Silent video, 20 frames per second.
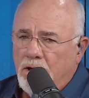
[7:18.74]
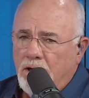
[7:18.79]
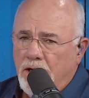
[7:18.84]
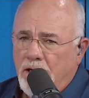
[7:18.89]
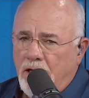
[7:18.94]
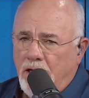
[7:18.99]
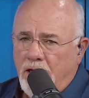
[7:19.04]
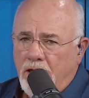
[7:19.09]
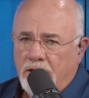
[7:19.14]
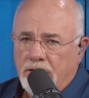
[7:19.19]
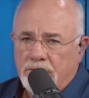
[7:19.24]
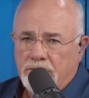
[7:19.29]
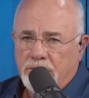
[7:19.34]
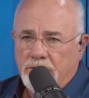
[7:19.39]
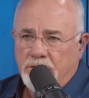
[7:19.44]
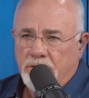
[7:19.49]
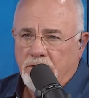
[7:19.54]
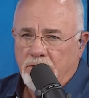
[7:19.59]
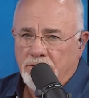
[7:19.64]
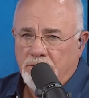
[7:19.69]
and
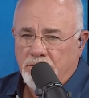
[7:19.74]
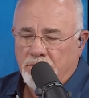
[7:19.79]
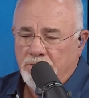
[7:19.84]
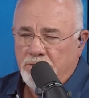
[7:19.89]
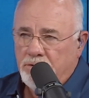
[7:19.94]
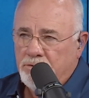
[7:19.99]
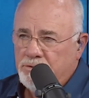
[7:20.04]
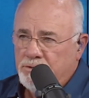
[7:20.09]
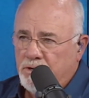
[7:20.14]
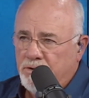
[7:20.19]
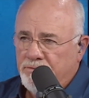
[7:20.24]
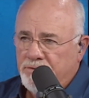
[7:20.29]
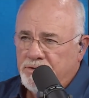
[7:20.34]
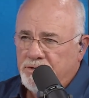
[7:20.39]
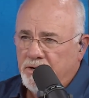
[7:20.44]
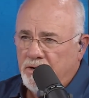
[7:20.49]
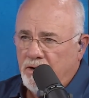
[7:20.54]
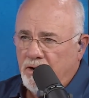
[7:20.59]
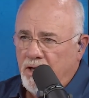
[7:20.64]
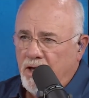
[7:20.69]
you know, you're, you're
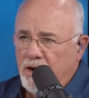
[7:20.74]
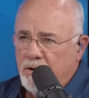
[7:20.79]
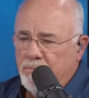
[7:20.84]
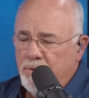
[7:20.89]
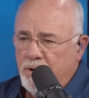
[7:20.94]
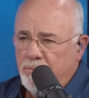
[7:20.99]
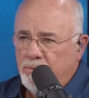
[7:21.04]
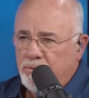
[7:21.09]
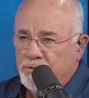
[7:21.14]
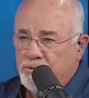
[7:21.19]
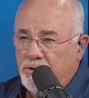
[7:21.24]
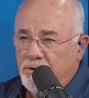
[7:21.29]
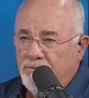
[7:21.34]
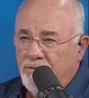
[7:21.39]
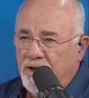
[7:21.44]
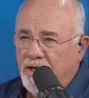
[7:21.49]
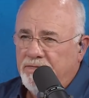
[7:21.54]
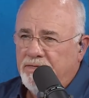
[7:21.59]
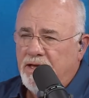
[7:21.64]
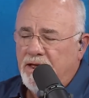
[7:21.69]
servicing a lot of people. So
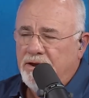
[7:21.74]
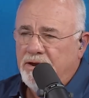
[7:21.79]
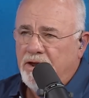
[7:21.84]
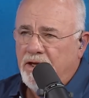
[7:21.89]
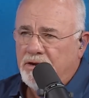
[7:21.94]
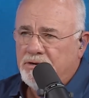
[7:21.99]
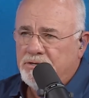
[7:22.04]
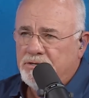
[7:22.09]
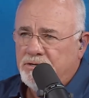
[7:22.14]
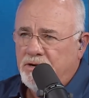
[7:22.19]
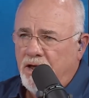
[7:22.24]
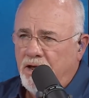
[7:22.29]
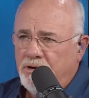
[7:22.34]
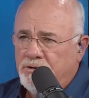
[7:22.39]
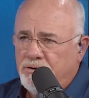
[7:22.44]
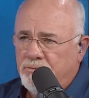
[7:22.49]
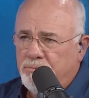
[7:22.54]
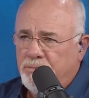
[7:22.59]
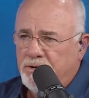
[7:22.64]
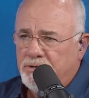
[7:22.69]
you've hit that next
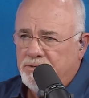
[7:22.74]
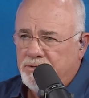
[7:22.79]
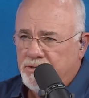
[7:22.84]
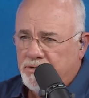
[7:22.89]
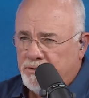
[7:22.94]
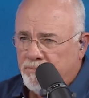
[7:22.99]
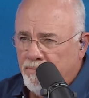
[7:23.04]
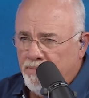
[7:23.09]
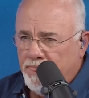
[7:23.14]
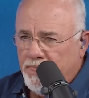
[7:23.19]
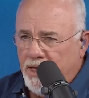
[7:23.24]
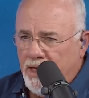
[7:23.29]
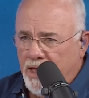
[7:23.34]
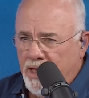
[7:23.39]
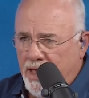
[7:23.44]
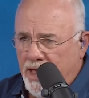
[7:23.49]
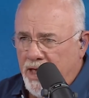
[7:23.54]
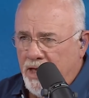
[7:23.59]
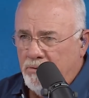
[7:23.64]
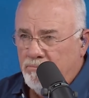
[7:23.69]
stage of business.
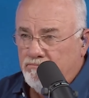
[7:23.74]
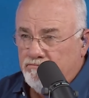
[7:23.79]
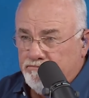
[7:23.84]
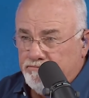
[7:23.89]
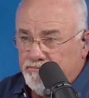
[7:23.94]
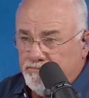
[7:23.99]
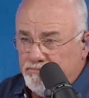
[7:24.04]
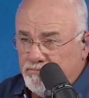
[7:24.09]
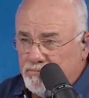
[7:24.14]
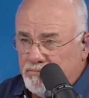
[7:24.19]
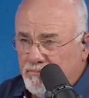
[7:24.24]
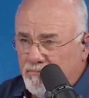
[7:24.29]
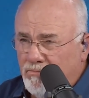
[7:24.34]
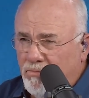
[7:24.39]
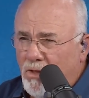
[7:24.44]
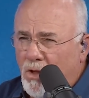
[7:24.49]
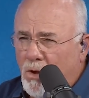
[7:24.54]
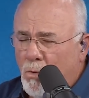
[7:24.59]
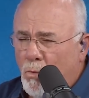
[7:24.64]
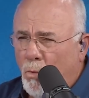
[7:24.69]
And
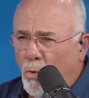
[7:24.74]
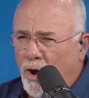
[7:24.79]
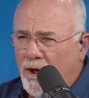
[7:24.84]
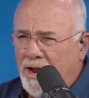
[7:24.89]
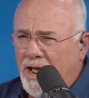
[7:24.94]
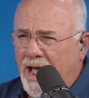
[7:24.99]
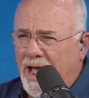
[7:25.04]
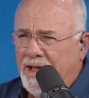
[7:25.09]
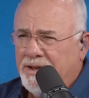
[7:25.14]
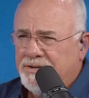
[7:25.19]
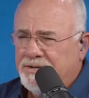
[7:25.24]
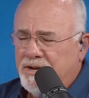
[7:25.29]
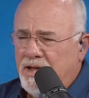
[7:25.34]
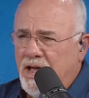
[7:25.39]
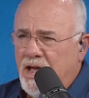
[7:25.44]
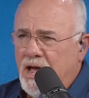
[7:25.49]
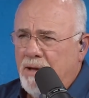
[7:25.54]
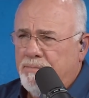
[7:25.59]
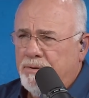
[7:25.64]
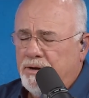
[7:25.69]
what has to
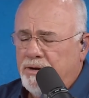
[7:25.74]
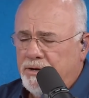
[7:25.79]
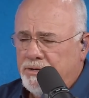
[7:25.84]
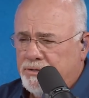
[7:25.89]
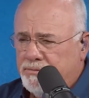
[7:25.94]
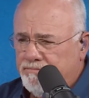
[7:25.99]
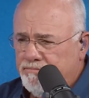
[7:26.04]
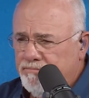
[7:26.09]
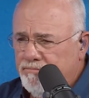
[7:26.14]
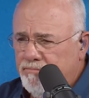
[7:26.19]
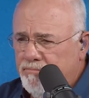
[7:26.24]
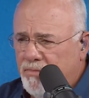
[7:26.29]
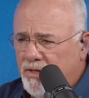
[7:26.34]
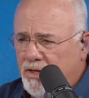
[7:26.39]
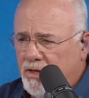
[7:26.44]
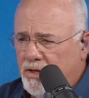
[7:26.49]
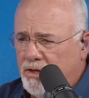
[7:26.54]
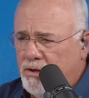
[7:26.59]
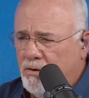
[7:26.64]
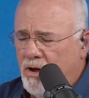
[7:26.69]
happen is
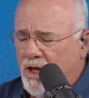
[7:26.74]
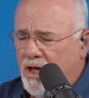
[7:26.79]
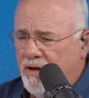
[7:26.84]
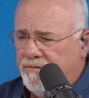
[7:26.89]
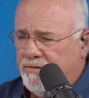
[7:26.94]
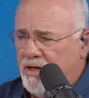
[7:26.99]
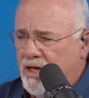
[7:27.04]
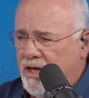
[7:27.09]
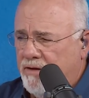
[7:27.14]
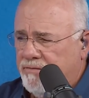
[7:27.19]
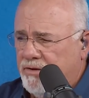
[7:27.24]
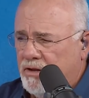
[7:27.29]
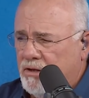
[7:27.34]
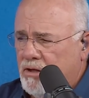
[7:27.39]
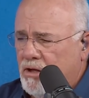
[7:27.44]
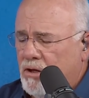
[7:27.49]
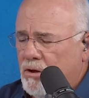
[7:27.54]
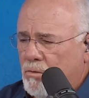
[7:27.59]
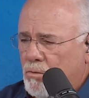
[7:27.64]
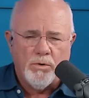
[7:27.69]
you have to have a,
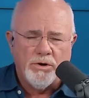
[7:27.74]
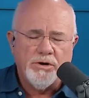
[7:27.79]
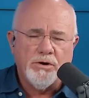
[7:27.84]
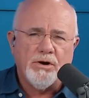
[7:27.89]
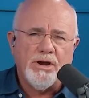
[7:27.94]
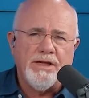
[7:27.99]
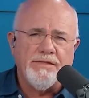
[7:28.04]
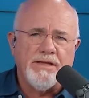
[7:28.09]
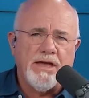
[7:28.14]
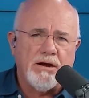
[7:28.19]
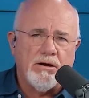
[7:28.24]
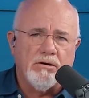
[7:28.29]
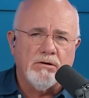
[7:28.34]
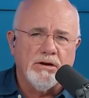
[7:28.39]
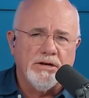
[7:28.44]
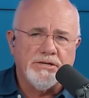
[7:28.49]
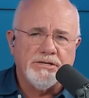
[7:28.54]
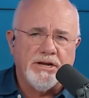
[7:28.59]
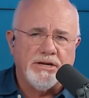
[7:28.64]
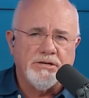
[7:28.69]
when you're in that
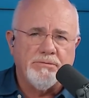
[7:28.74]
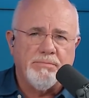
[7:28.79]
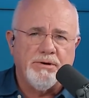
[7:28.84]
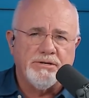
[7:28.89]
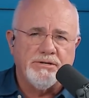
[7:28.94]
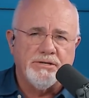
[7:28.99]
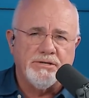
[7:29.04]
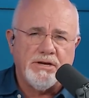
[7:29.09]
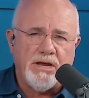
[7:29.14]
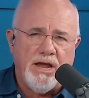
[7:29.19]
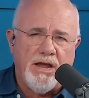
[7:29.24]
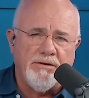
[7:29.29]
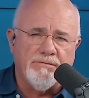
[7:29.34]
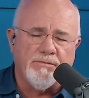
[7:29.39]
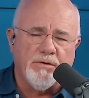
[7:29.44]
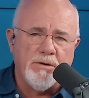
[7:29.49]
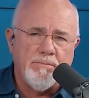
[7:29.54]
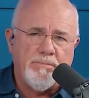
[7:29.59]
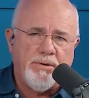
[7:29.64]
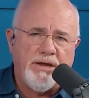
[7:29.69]
early stage of business,
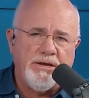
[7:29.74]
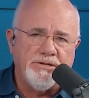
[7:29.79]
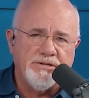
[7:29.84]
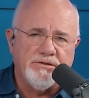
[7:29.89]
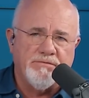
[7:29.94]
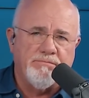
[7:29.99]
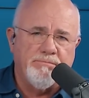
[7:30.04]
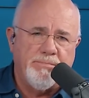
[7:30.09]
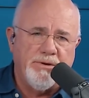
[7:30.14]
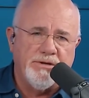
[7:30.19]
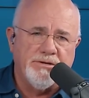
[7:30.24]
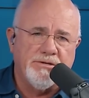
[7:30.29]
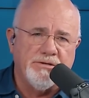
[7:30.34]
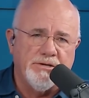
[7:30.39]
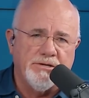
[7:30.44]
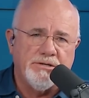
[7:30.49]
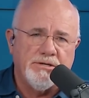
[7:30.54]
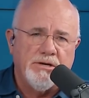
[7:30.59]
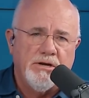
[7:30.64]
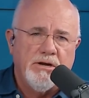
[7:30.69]
every piece of
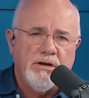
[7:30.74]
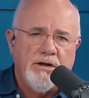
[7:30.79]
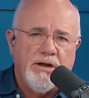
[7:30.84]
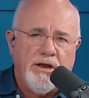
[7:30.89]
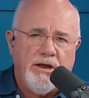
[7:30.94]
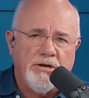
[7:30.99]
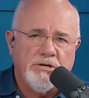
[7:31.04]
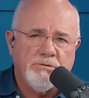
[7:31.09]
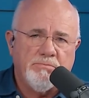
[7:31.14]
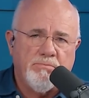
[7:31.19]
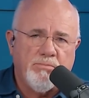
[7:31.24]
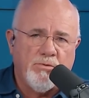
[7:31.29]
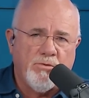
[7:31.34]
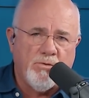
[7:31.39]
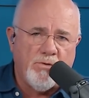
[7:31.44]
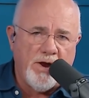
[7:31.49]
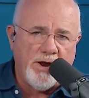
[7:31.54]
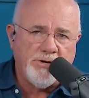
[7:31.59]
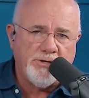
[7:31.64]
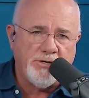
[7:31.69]
business is
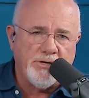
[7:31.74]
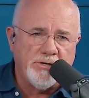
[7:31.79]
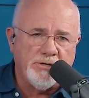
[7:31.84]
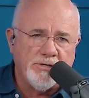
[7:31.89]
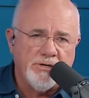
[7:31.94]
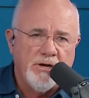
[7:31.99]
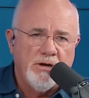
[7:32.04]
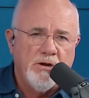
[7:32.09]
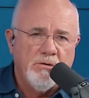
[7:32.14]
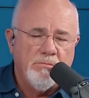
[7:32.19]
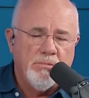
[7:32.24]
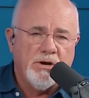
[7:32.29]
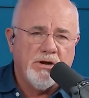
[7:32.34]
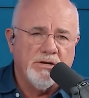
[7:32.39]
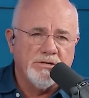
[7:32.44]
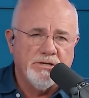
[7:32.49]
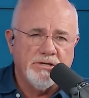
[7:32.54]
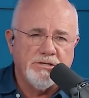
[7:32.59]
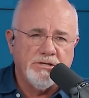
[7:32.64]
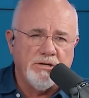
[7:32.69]
precious
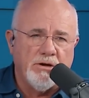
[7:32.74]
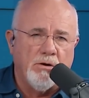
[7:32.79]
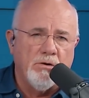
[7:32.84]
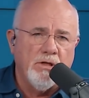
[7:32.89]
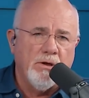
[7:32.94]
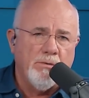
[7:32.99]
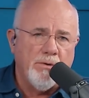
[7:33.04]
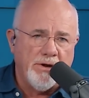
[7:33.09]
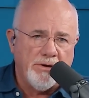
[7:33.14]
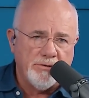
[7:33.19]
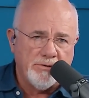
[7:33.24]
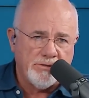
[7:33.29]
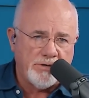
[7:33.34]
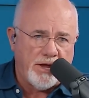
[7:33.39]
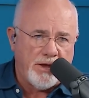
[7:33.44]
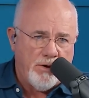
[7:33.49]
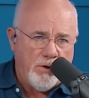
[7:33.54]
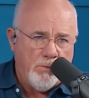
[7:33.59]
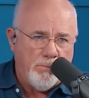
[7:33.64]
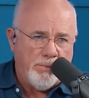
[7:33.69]
because it's the only way you
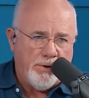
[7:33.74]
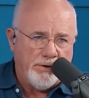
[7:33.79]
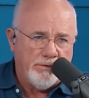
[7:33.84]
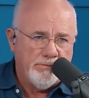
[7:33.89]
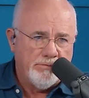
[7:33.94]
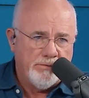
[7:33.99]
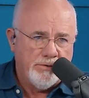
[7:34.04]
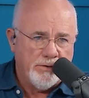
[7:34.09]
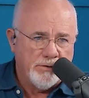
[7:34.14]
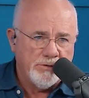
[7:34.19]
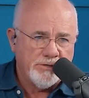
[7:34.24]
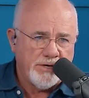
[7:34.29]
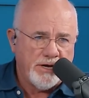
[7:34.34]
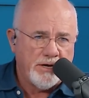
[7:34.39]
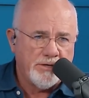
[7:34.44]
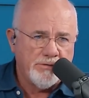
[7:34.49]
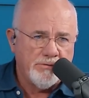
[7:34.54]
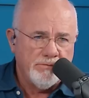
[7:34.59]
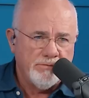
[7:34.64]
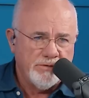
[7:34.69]
stay open. You
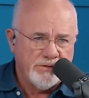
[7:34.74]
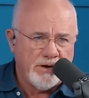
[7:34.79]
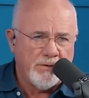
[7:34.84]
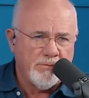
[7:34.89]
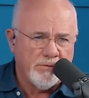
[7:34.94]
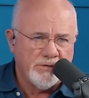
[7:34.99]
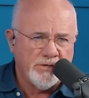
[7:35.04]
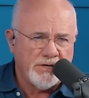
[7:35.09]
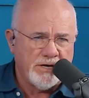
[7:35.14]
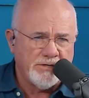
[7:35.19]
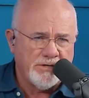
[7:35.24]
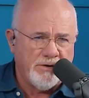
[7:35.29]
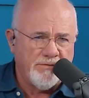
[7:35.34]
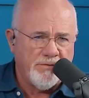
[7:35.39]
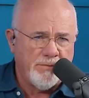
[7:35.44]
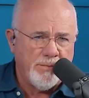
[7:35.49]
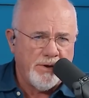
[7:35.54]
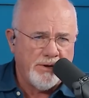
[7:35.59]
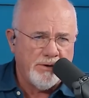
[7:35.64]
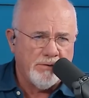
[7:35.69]
understand? Does that, does that
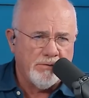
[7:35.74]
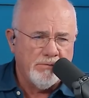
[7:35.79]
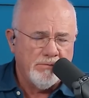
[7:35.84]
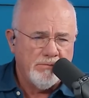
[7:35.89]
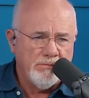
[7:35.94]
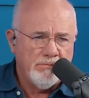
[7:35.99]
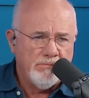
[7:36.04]
sound familiar?